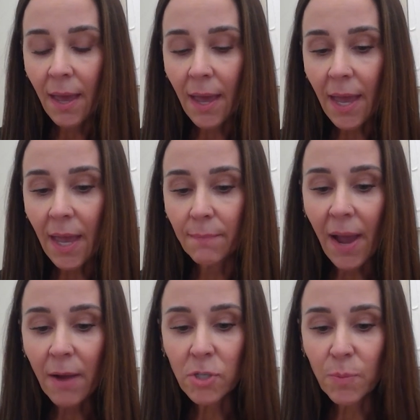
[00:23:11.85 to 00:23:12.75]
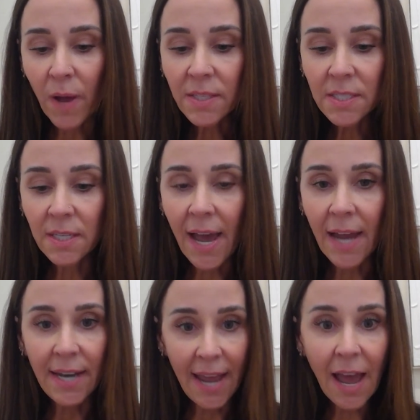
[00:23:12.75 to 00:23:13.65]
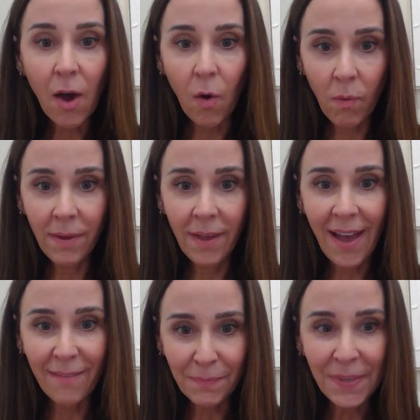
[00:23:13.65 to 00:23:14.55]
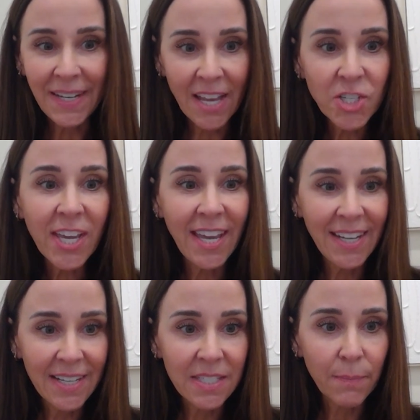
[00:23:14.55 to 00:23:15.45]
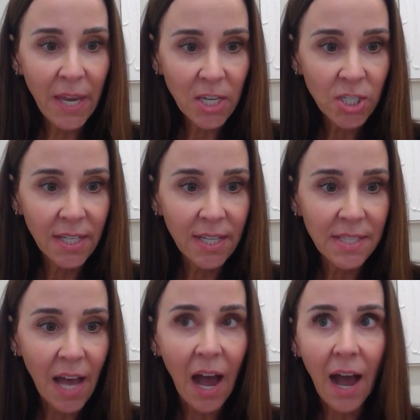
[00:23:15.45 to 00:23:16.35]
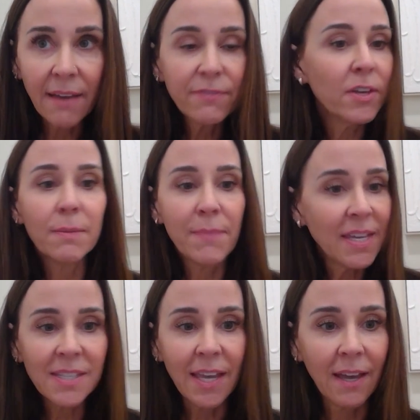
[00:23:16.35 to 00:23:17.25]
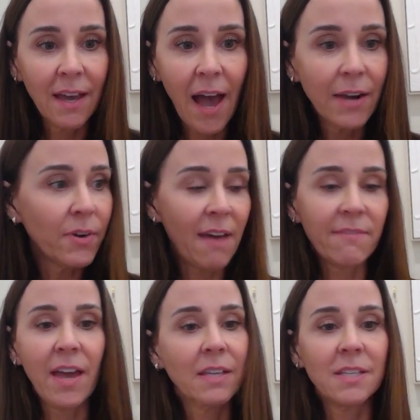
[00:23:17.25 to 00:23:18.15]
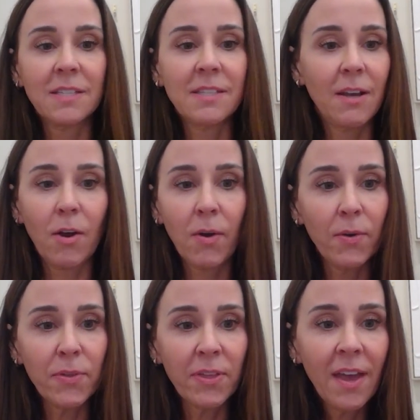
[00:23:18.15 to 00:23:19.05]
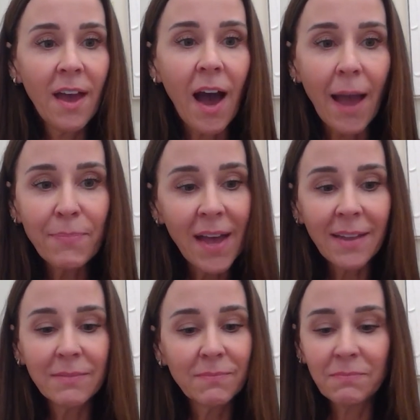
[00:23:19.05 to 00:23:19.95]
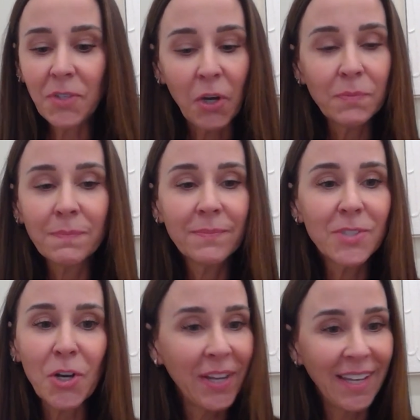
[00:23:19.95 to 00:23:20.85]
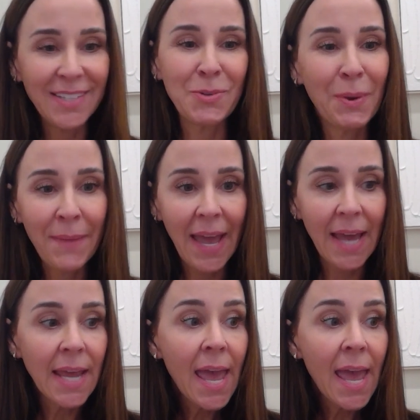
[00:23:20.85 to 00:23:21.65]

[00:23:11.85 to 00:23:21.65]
And my response to that now, having been educated as a patient, is I feel amazing. I don't have excess hair growth. I'm not, turning into a man.